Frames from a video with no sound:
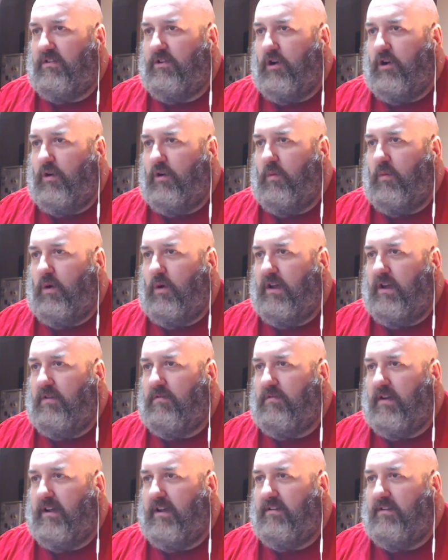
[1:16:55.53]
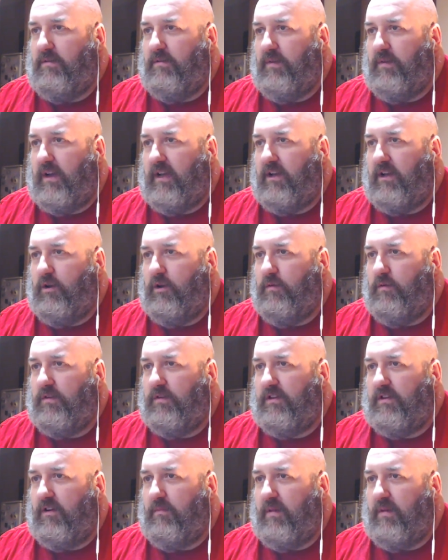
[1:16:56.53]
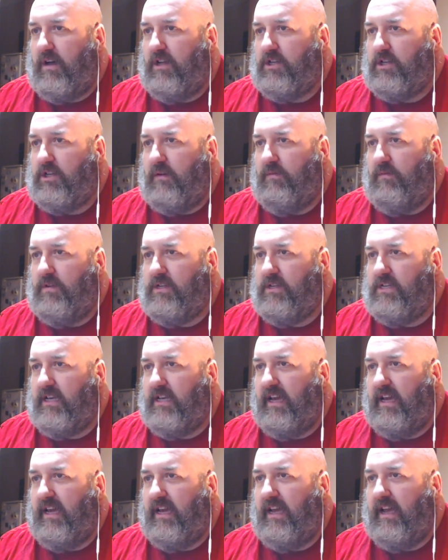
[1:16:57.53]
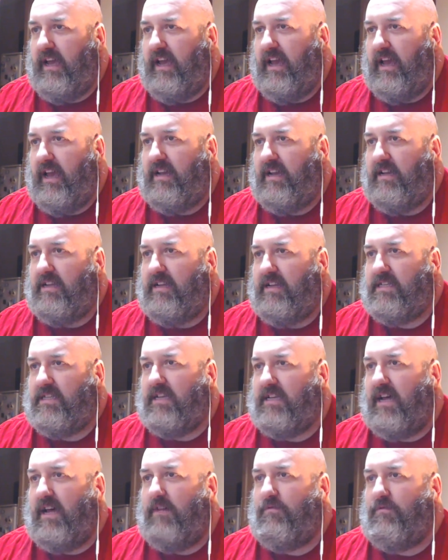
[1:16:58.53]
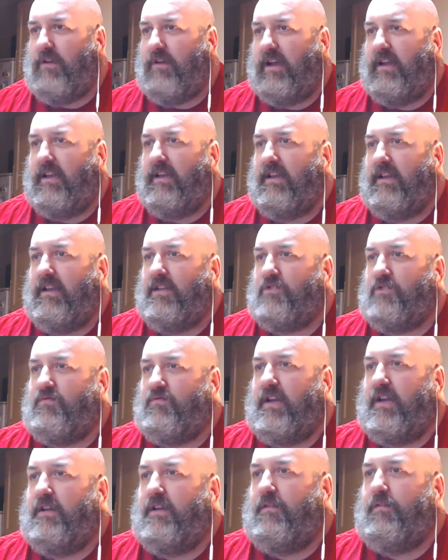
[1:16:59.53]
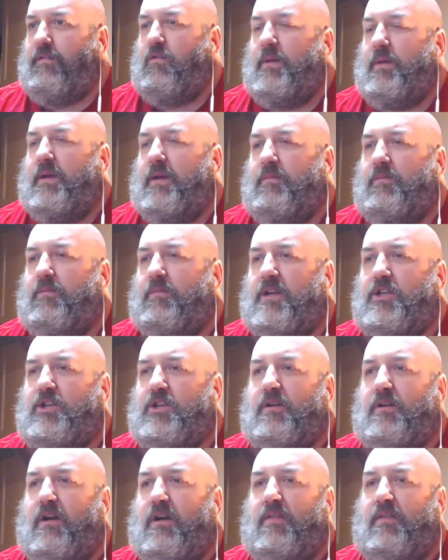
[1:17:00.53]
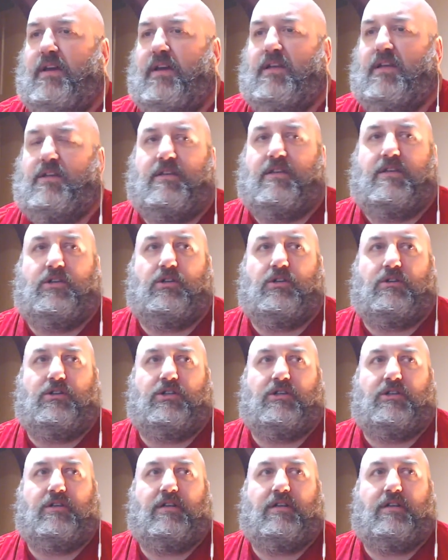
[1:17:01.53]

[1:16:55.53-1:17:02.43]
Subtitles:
Don why it rains in Vancouver so much. I'm visiting it, and it's rained for a week. Where did you go there, Josh?